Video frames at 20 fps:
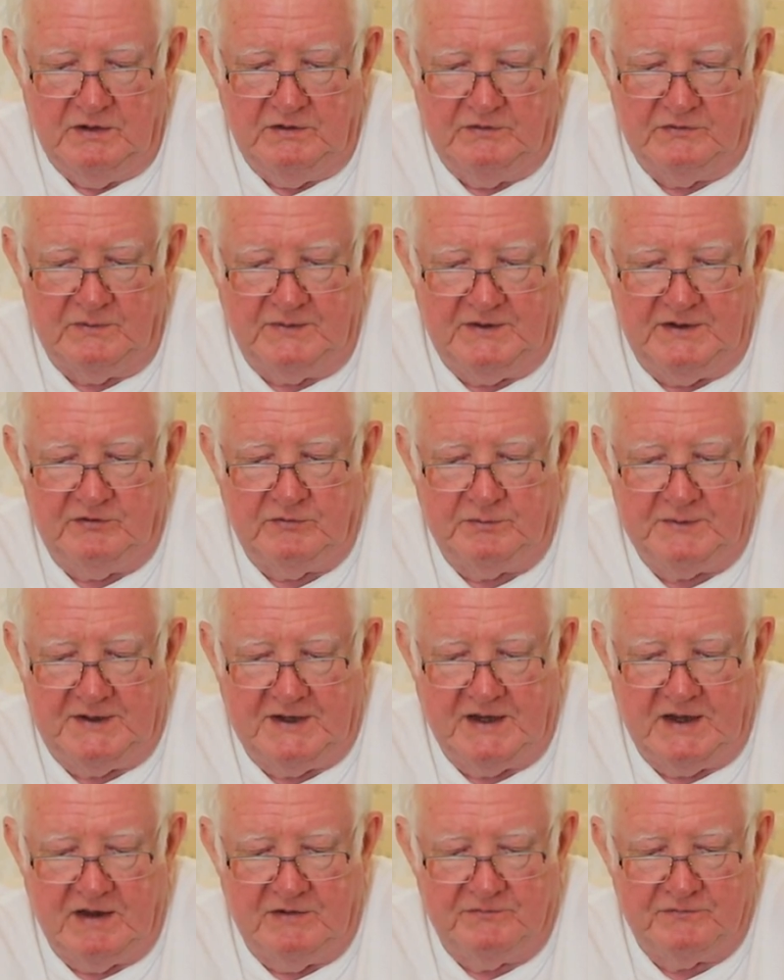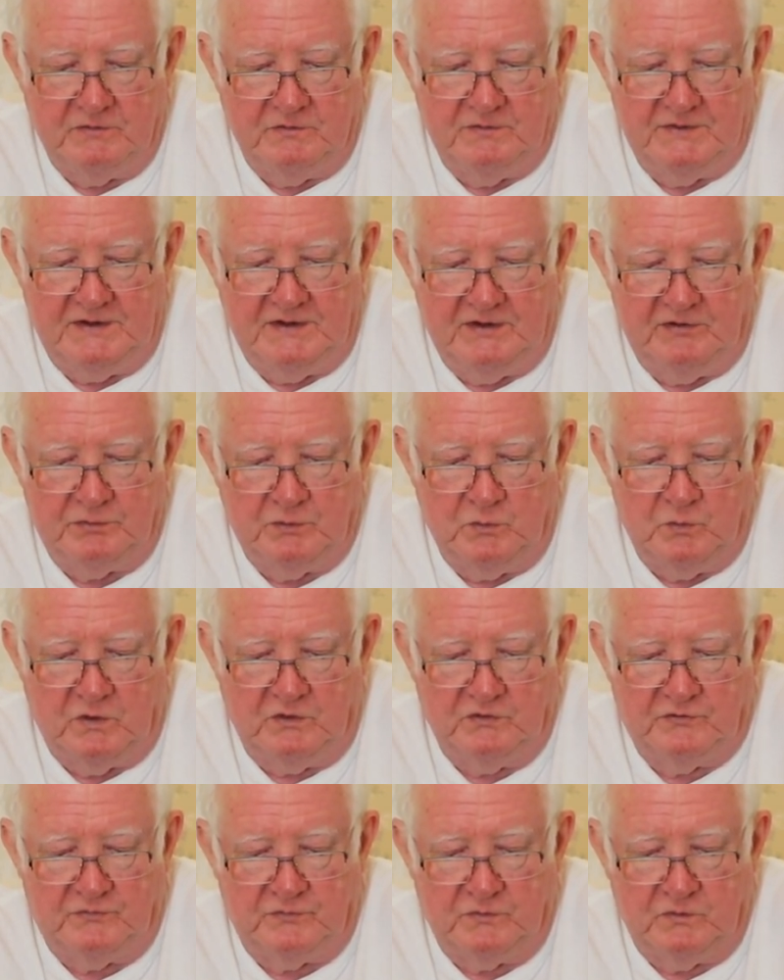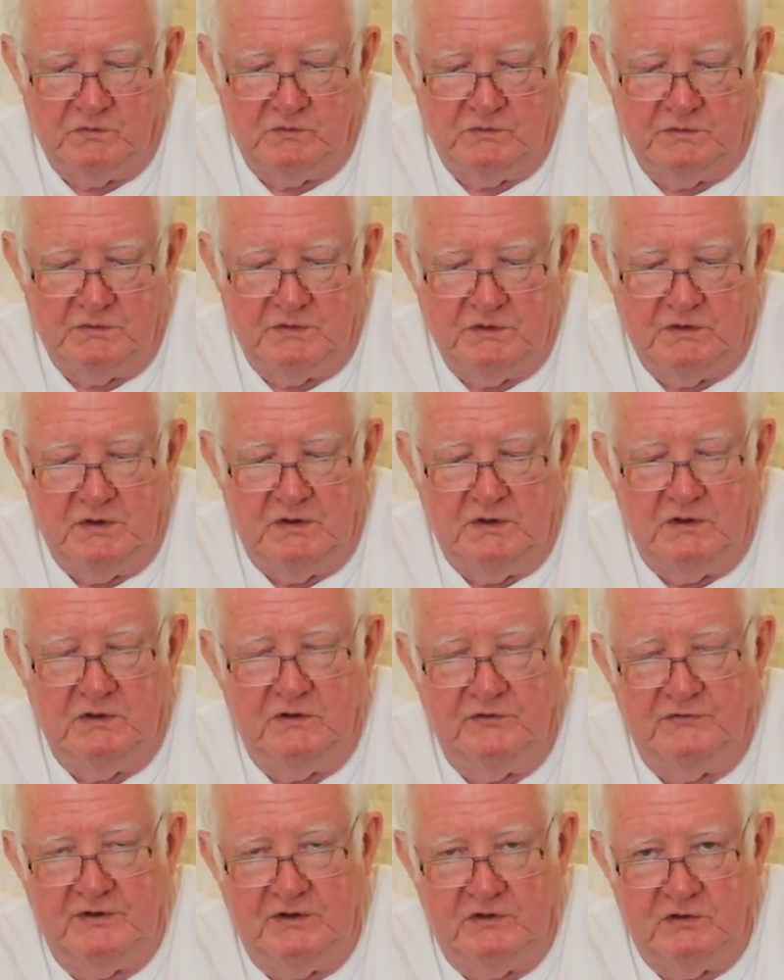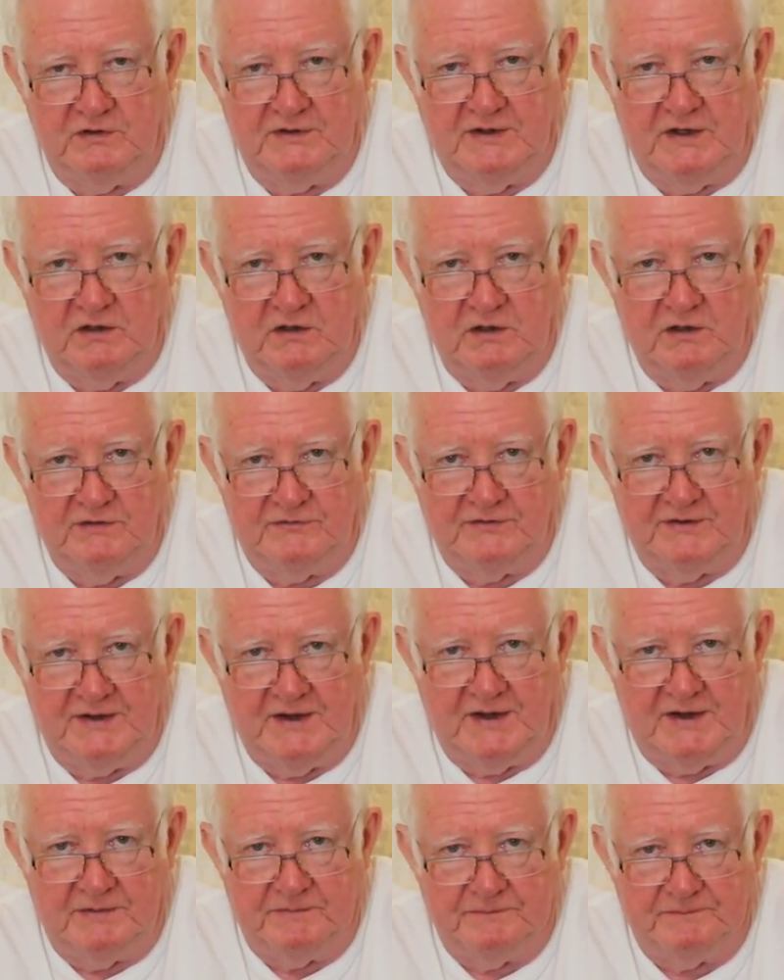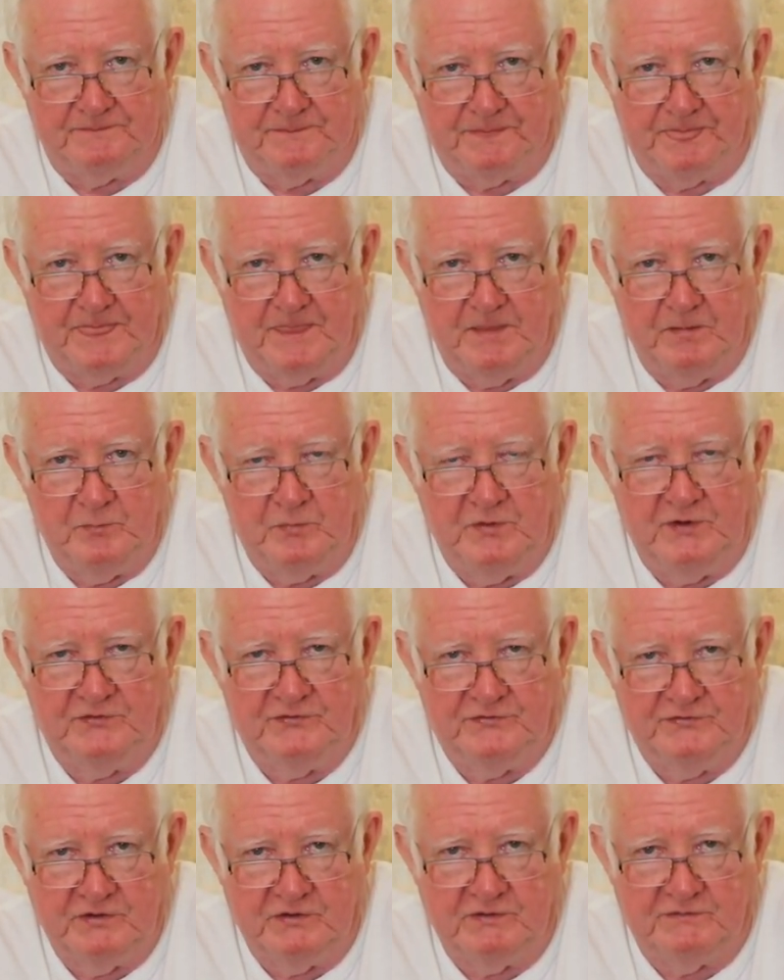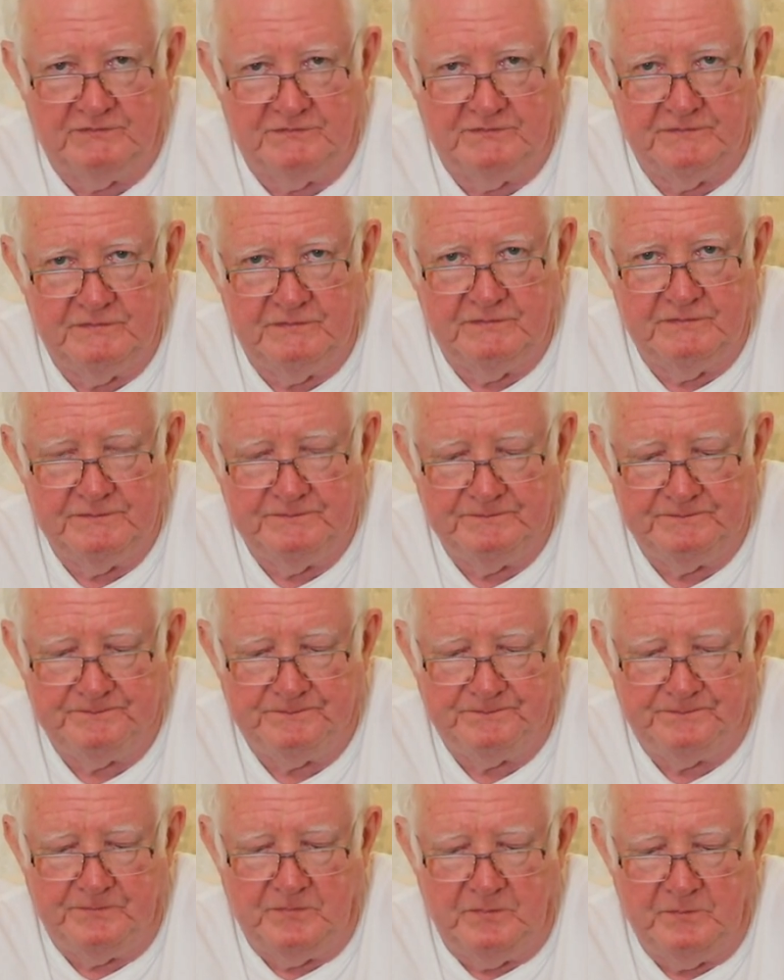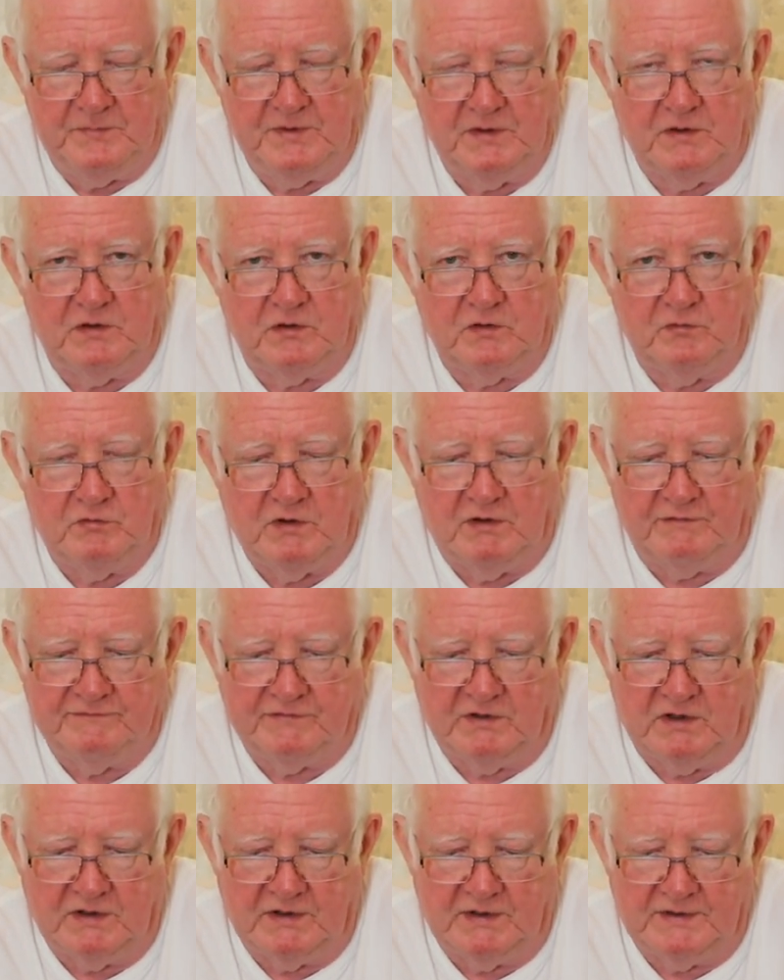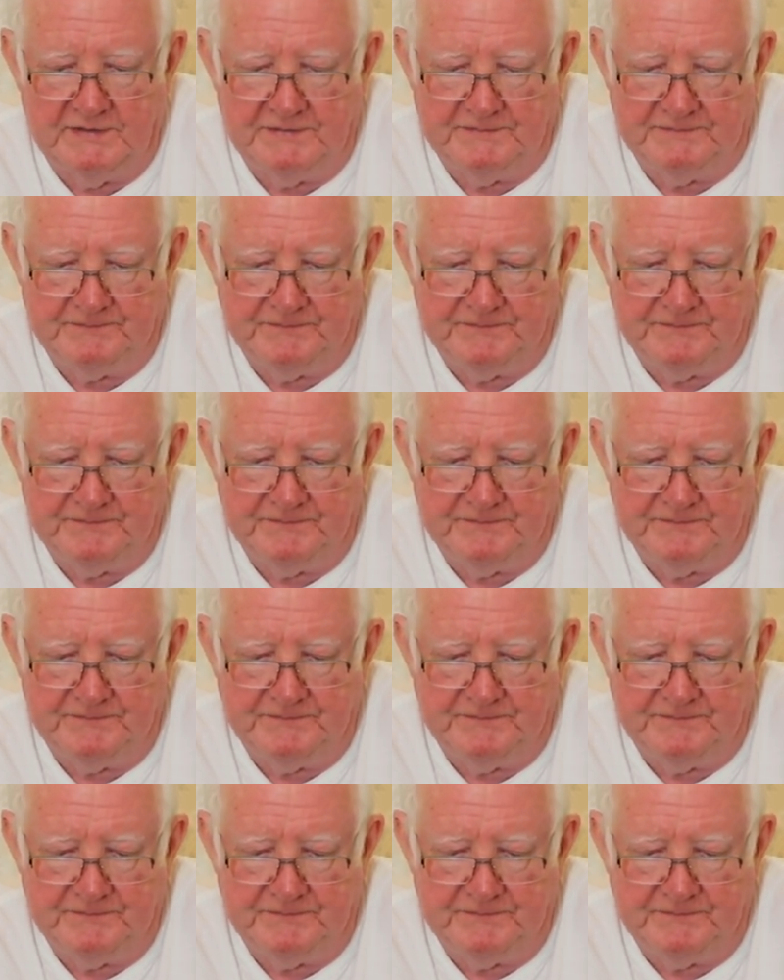So he needs to be careful, he needs to be watchful, because he could get hurt again. But he's tough, a bit like a Rottweiler.